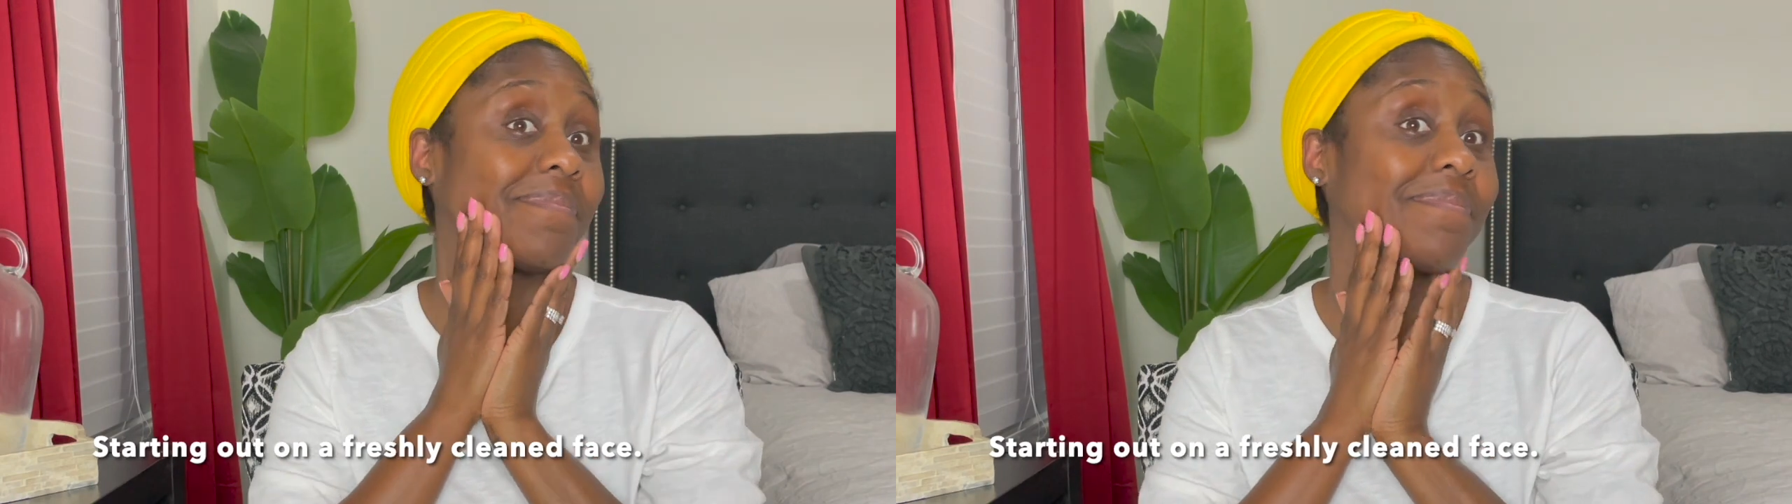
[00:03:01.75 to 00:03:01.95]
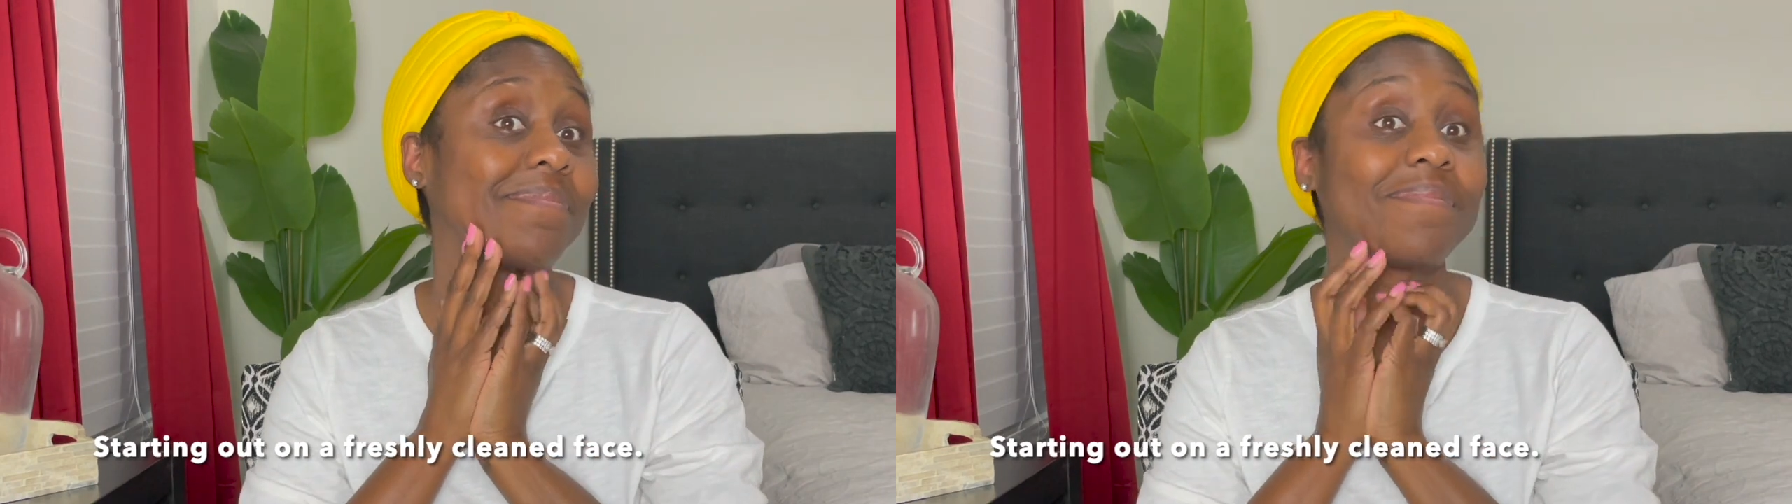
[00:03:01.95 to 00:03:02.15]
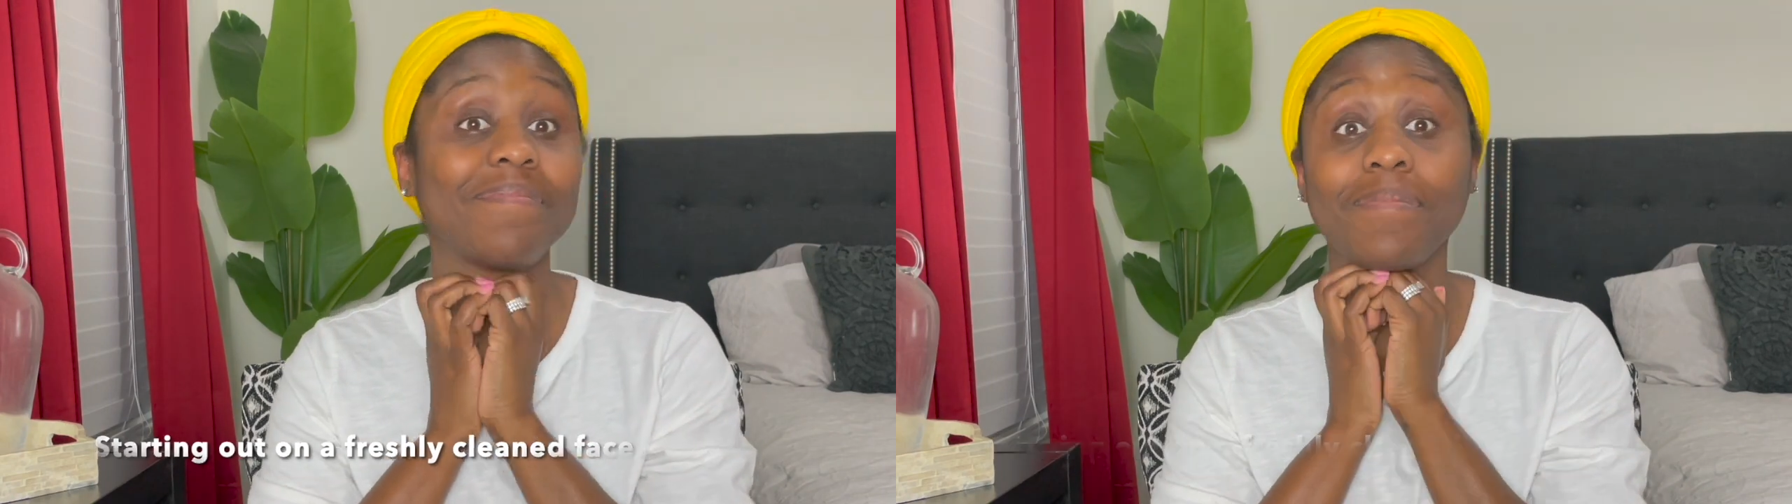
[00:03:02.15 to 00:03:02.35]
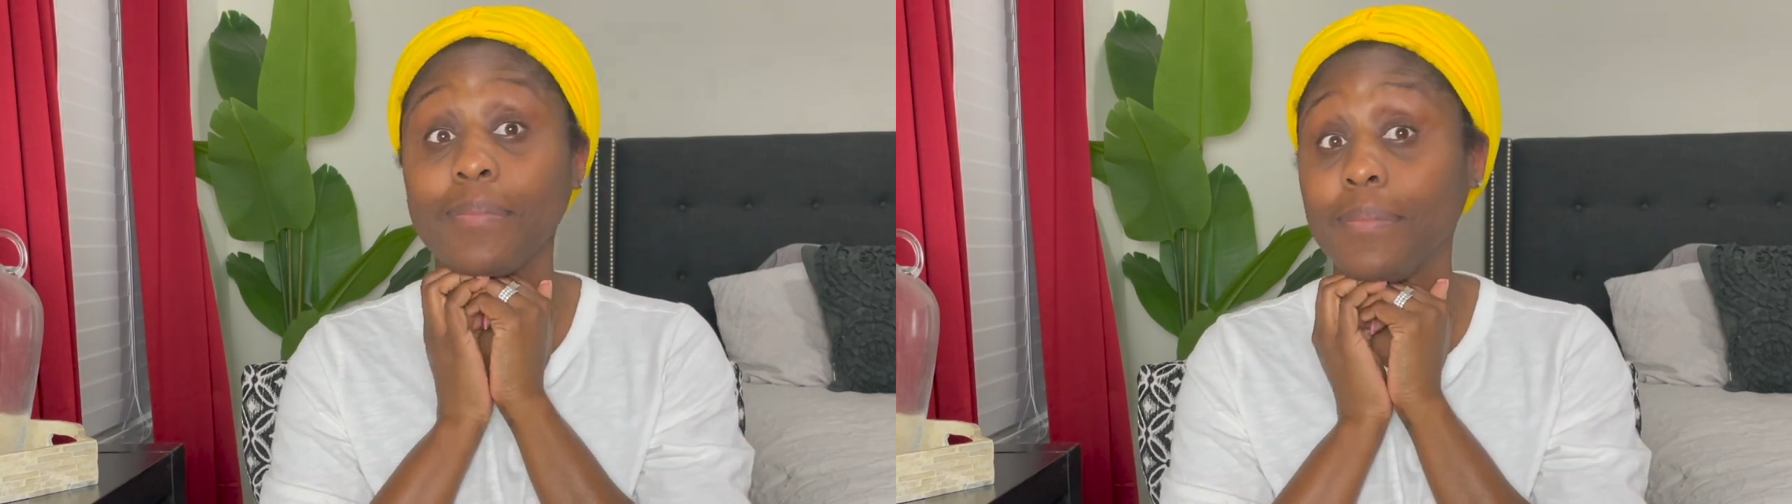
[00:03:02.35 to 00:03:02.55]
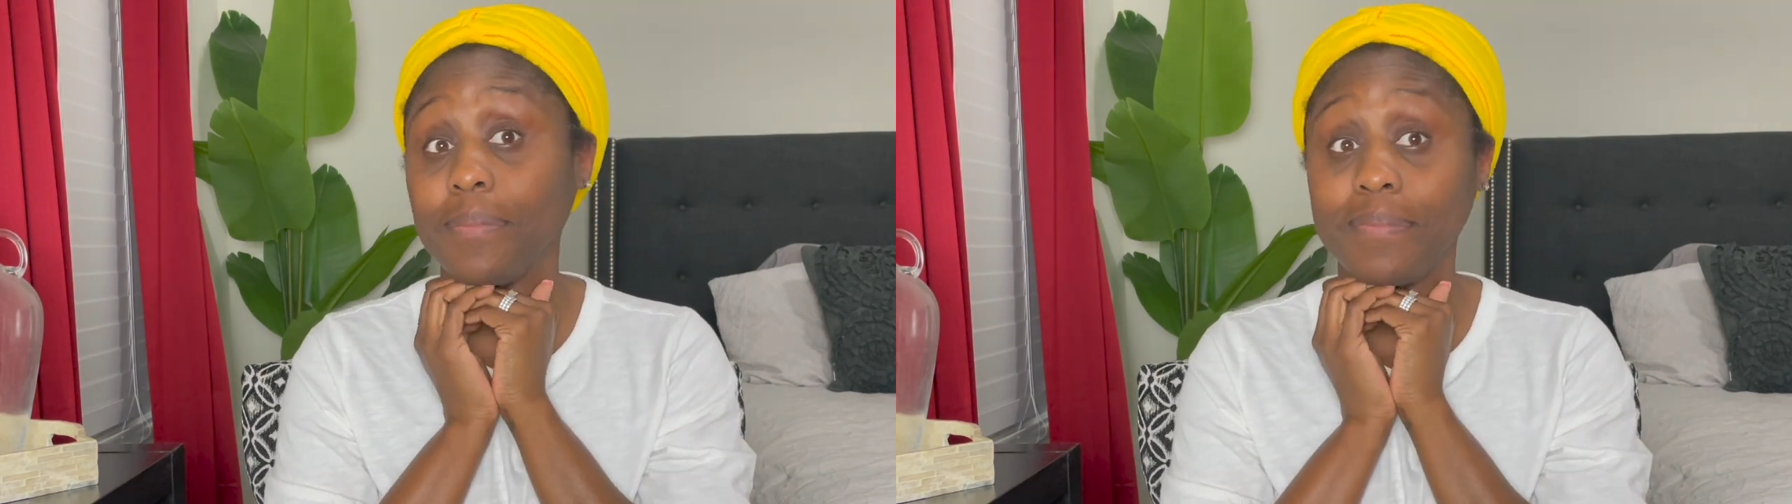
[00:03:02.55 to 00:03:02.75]
and clear this
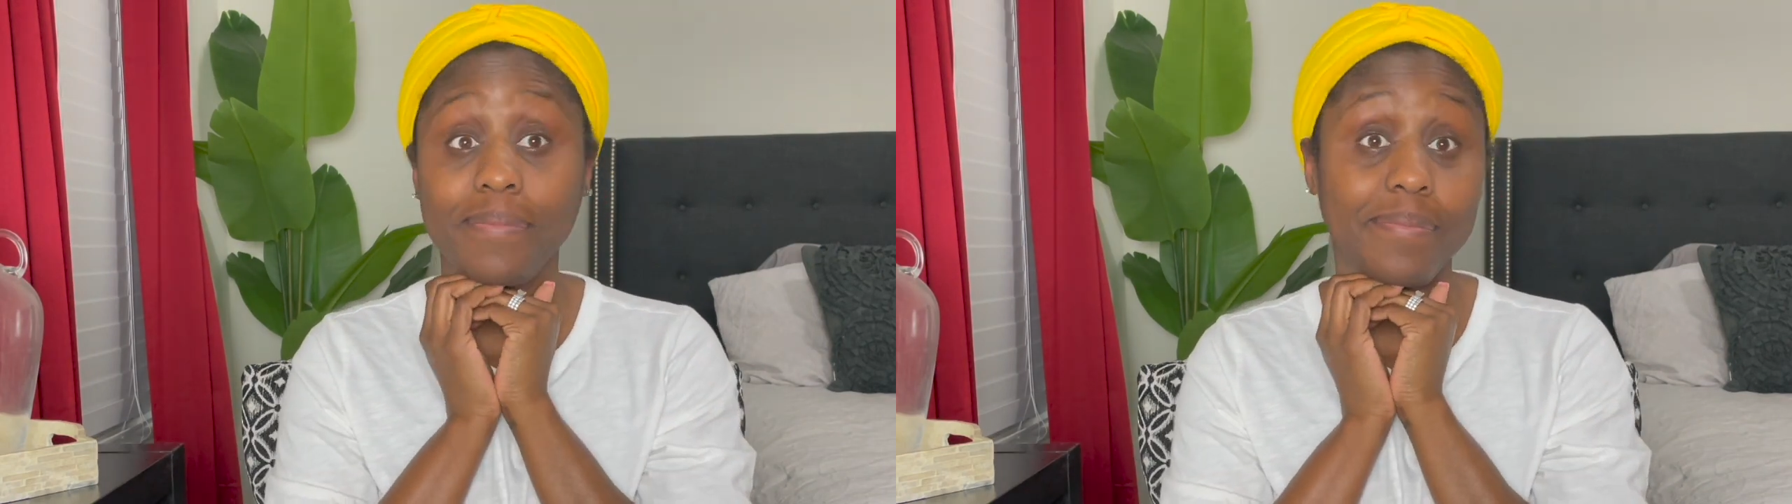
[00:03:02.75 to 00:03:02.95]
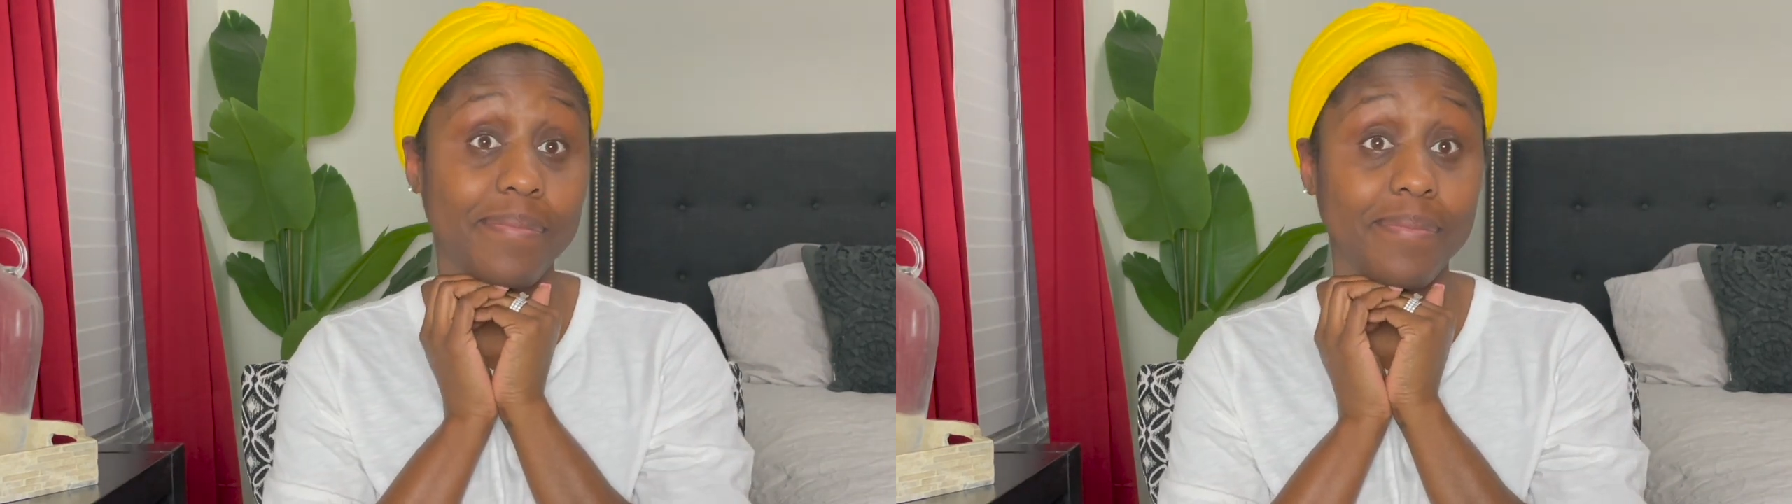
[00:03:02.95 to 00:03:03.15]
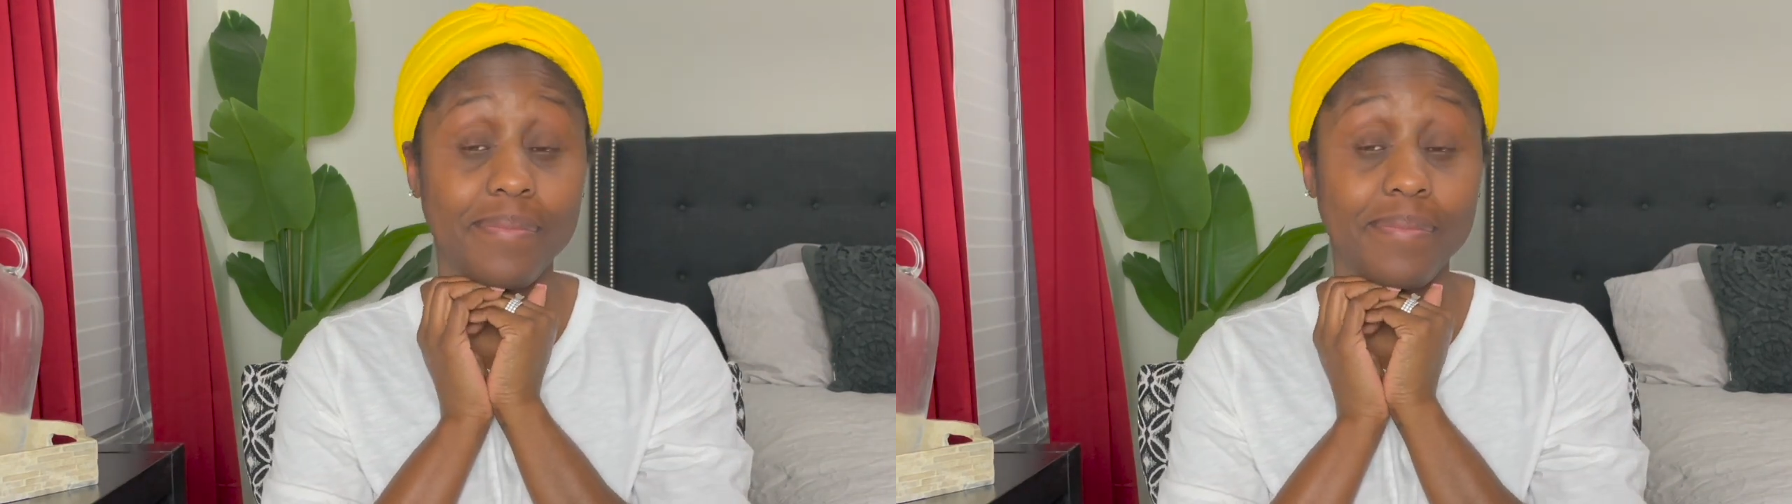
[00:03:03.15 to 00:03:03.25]
face is.